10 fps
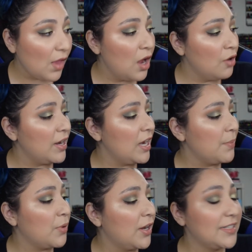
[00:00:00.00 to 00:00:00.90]
All right, a
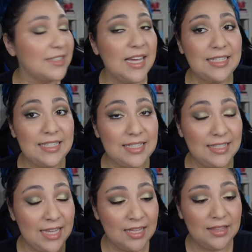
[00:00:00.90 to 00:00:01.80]
product I did
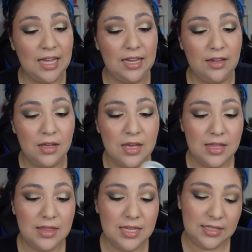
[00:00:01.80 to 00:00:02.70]
not like.
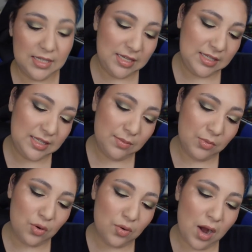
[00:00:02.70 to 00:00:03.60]
This is the
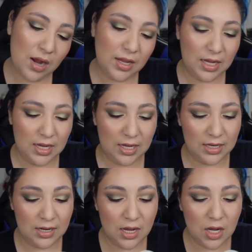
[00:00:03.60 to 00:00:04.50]

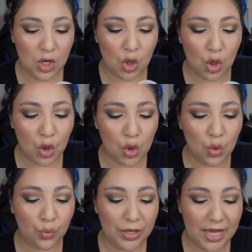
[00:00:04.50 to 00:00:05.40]
Moroccan
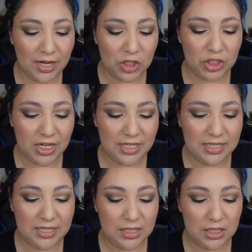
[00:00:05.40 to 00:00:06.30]
Curl
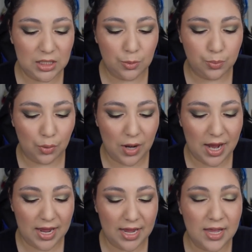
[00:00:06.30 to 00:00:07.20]
Re-Energizing
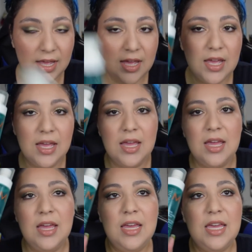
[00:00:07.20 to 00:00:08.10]
Spray.
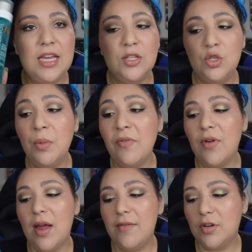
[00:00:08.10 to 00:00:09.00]
It took me
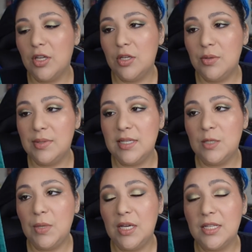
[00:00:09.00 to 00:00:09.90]
forever to use
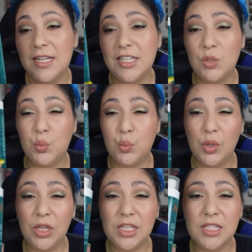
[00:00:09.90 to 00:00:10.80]
this because I just
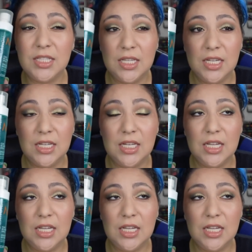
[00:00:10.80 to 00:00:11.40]
really didn't